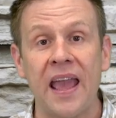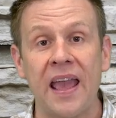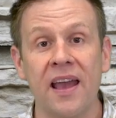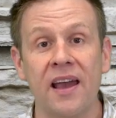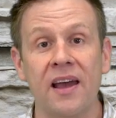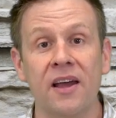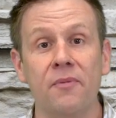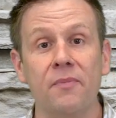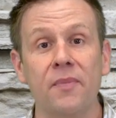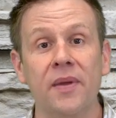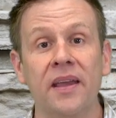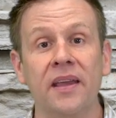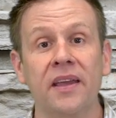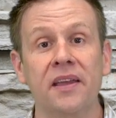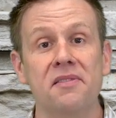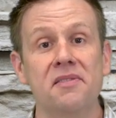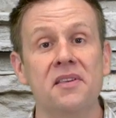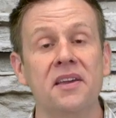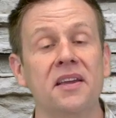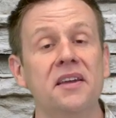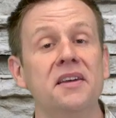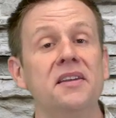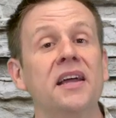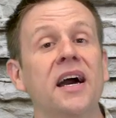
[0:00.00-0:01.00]
and making
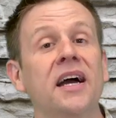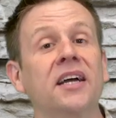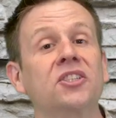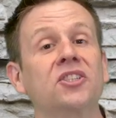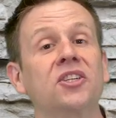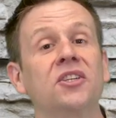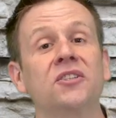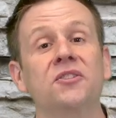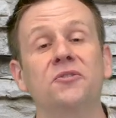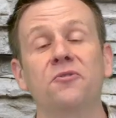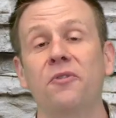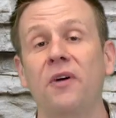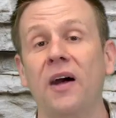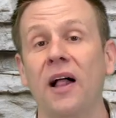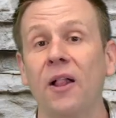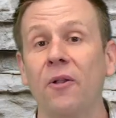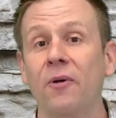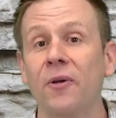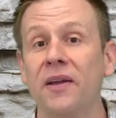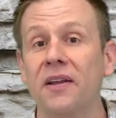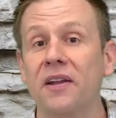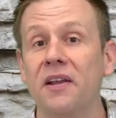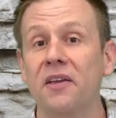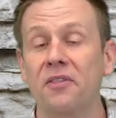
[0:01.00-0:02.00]
the connections
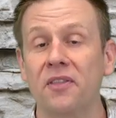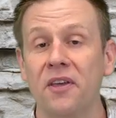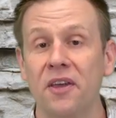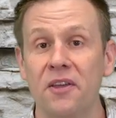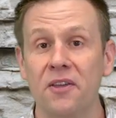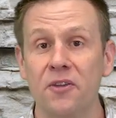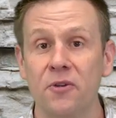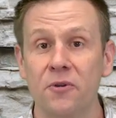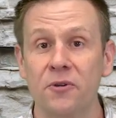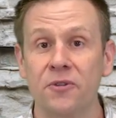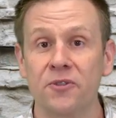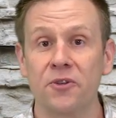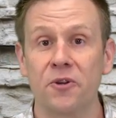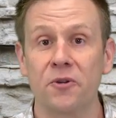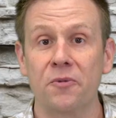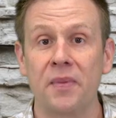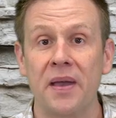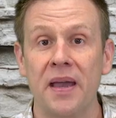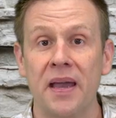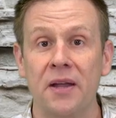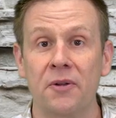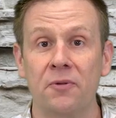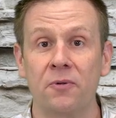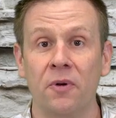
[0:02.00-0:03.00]
following the user
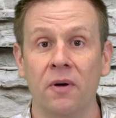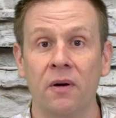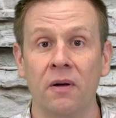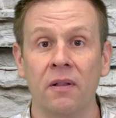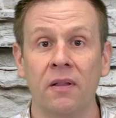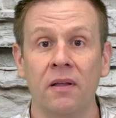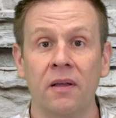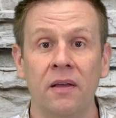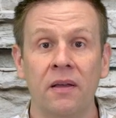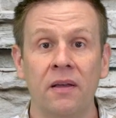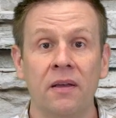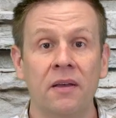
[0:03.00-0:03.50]
manual.